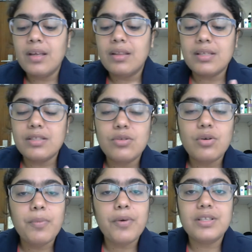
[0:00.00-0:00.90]
there's
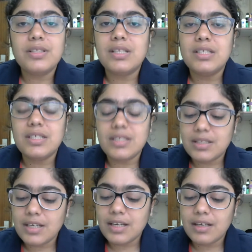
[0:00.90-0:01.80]
no point
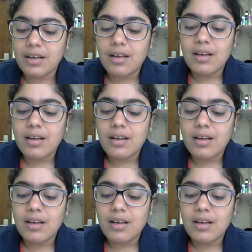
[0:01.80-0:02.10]
resisting,